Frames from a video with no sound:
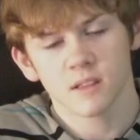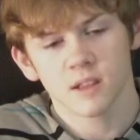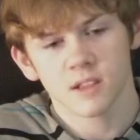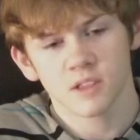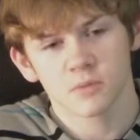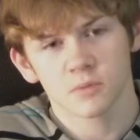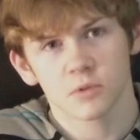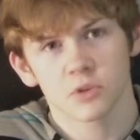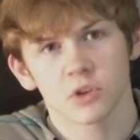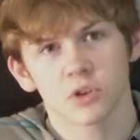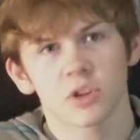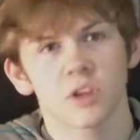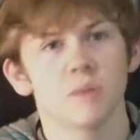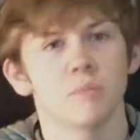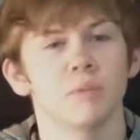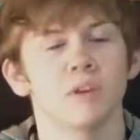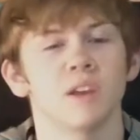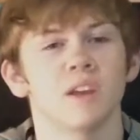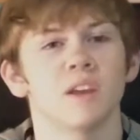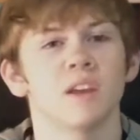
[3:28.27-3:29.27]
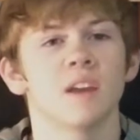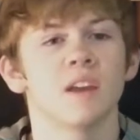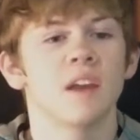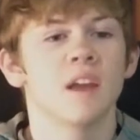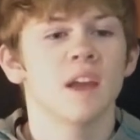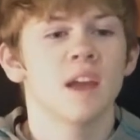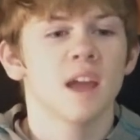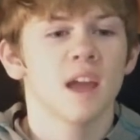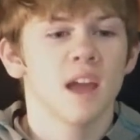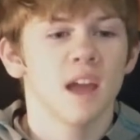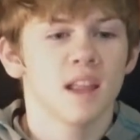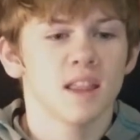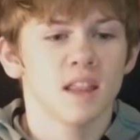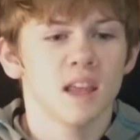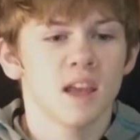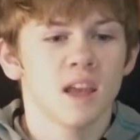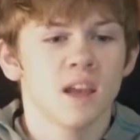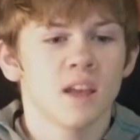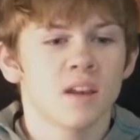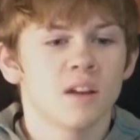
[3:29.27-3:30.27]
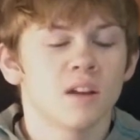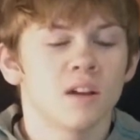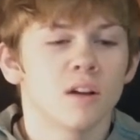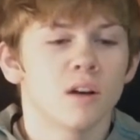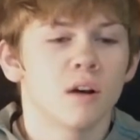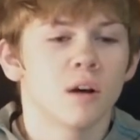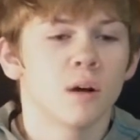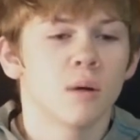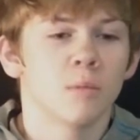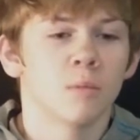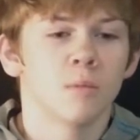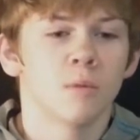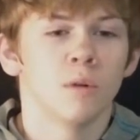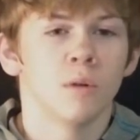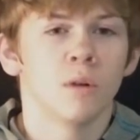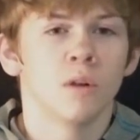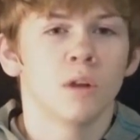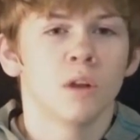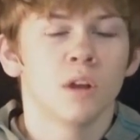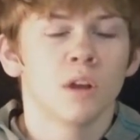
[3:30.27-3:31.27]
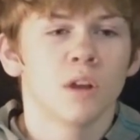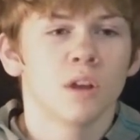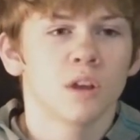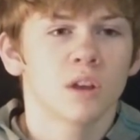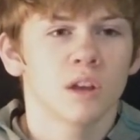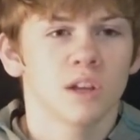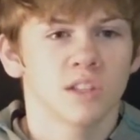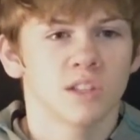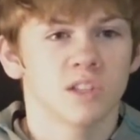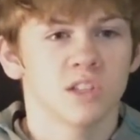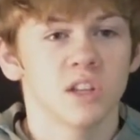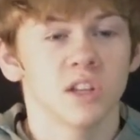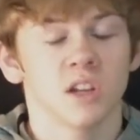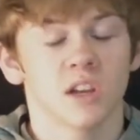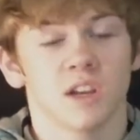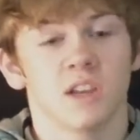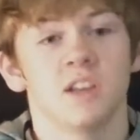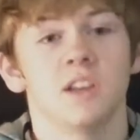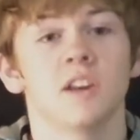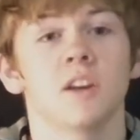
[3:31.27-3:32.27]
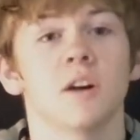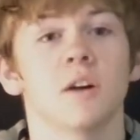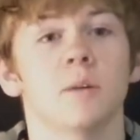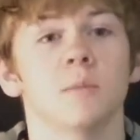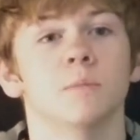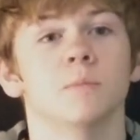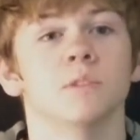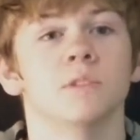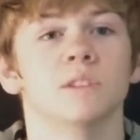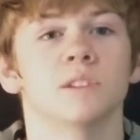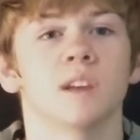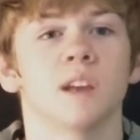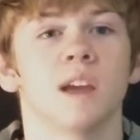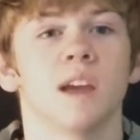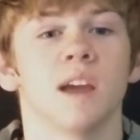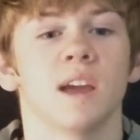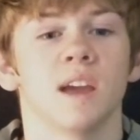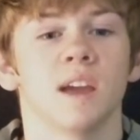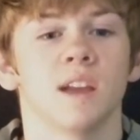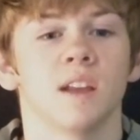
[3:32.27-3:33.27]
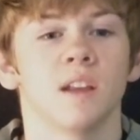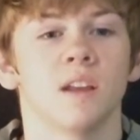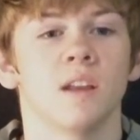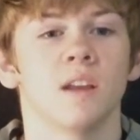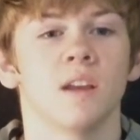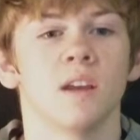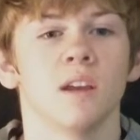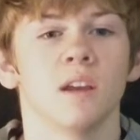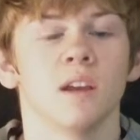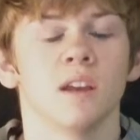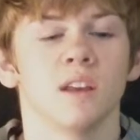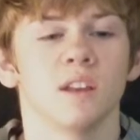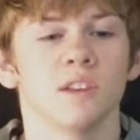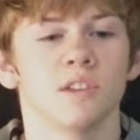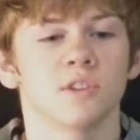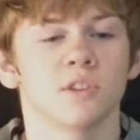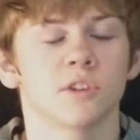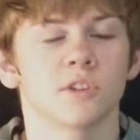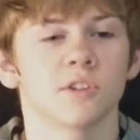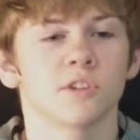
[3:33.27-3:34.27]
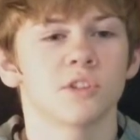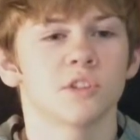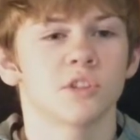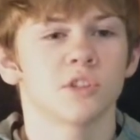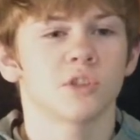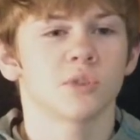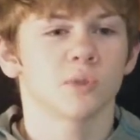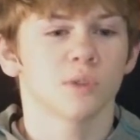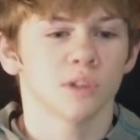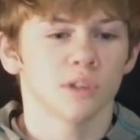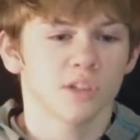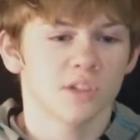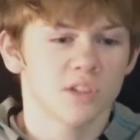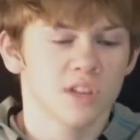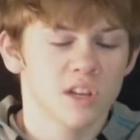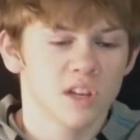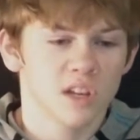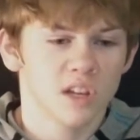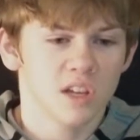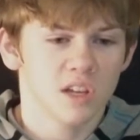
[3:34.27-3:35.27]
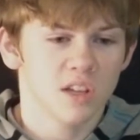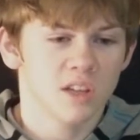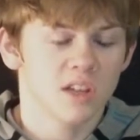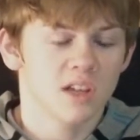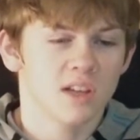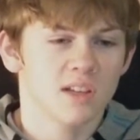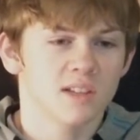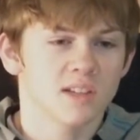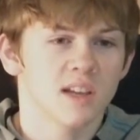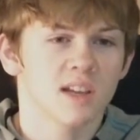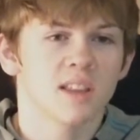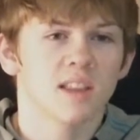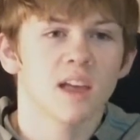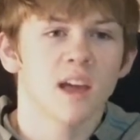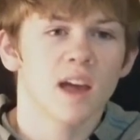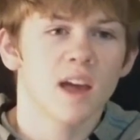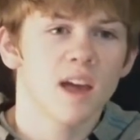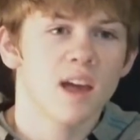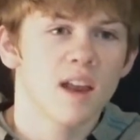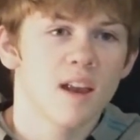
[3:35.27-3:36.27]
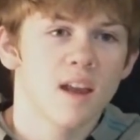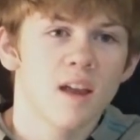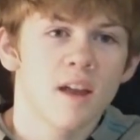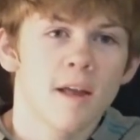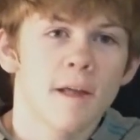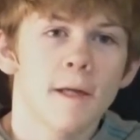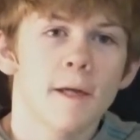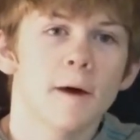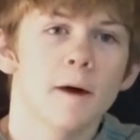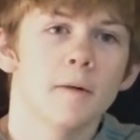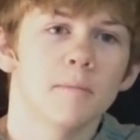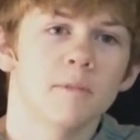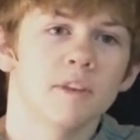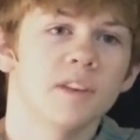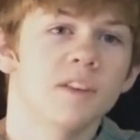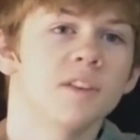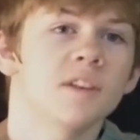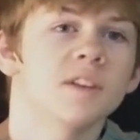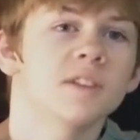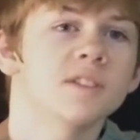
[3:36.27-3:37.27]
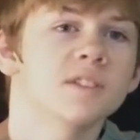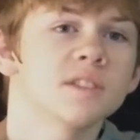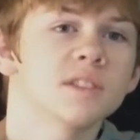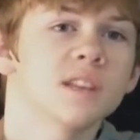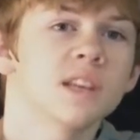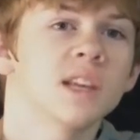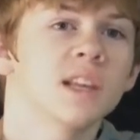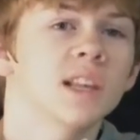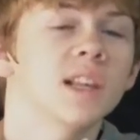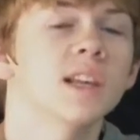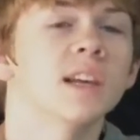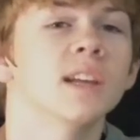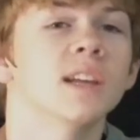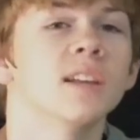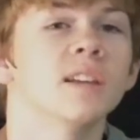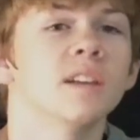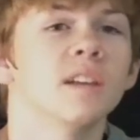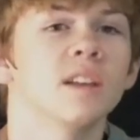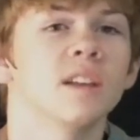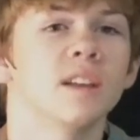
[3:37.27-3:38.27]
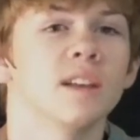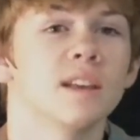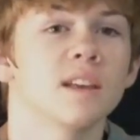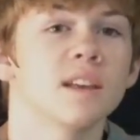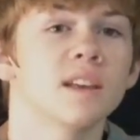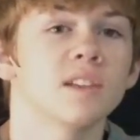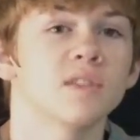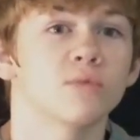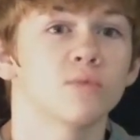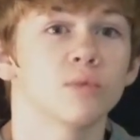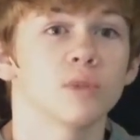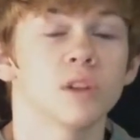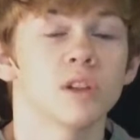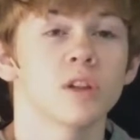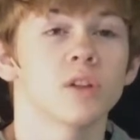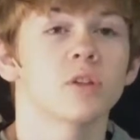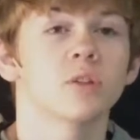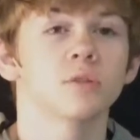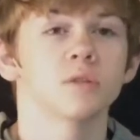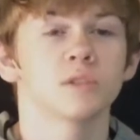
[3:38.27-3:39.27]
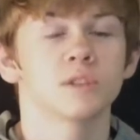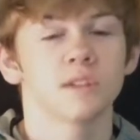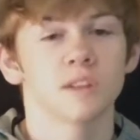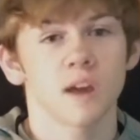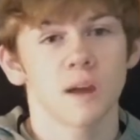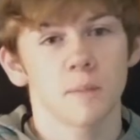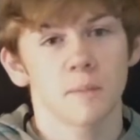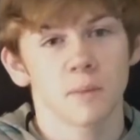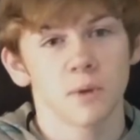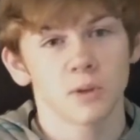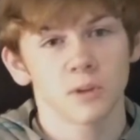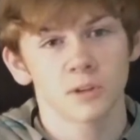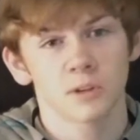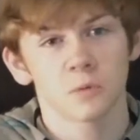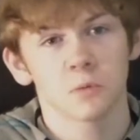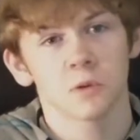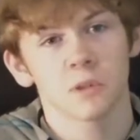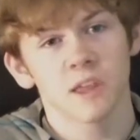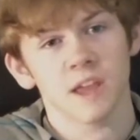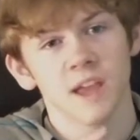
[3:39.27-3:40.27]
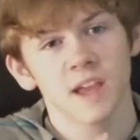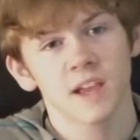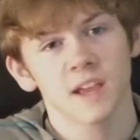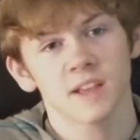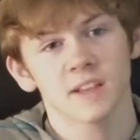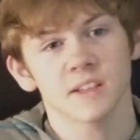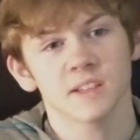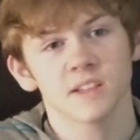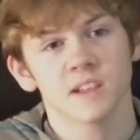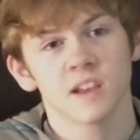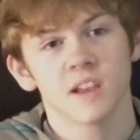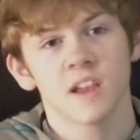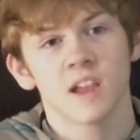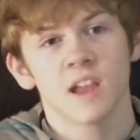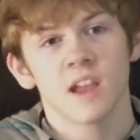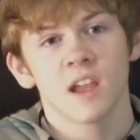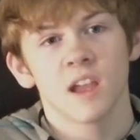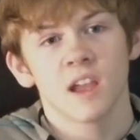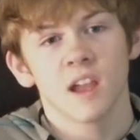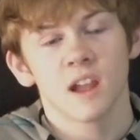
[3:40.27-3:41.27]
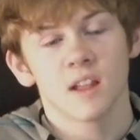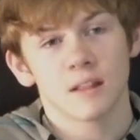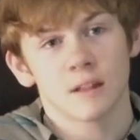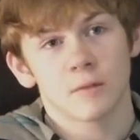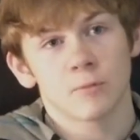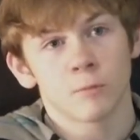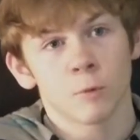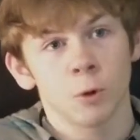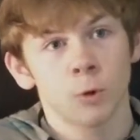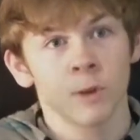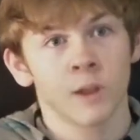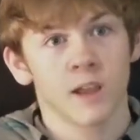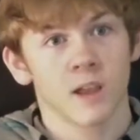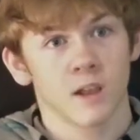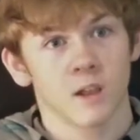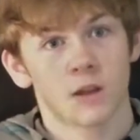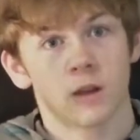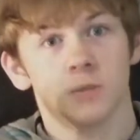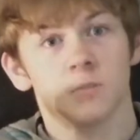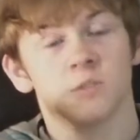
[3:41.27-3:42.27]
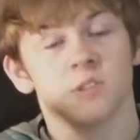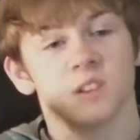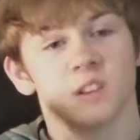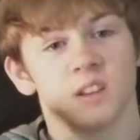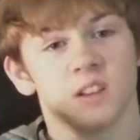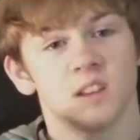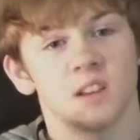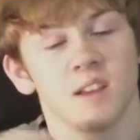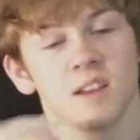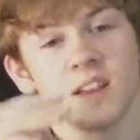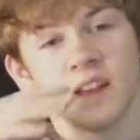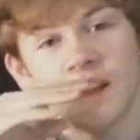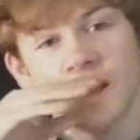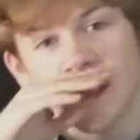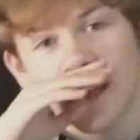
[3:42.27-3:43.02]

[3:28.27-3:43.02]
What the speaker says: that's where they're keeping it. And then Godzilla, he comes, and he starts destroying the city and things like that. He gets inland, and he gets really close to that building where the egg is. And then Rodan comes in,